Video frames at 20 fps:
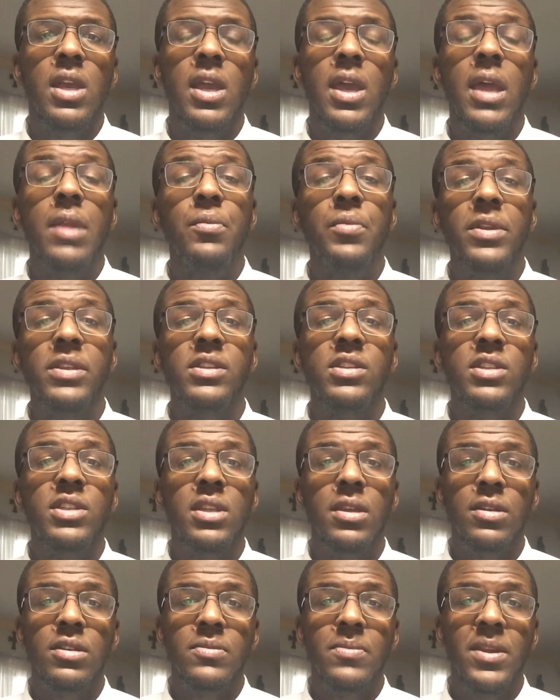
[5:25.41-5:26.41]
in which
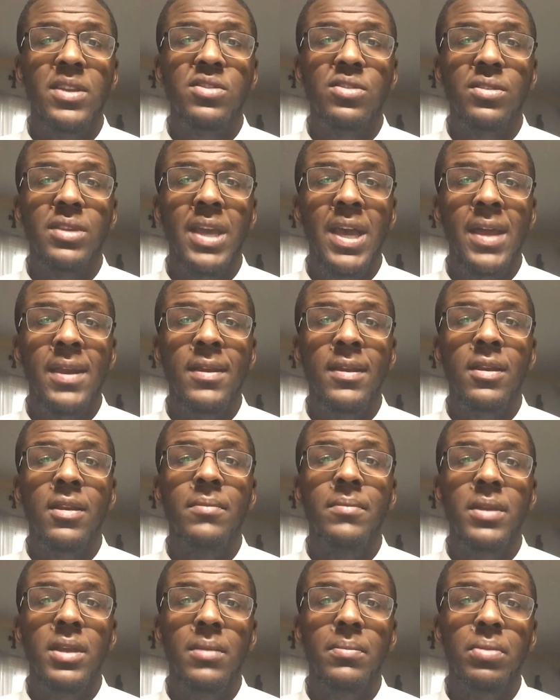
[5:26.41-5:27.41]
geospatial data could
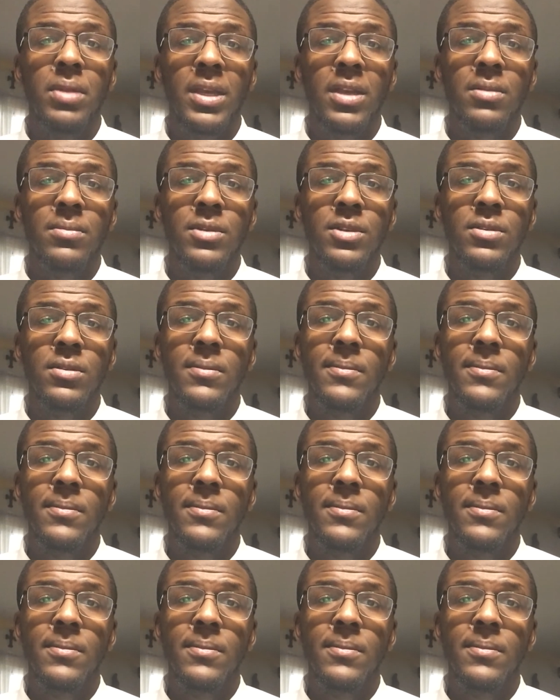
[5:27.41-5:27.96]
be applicable.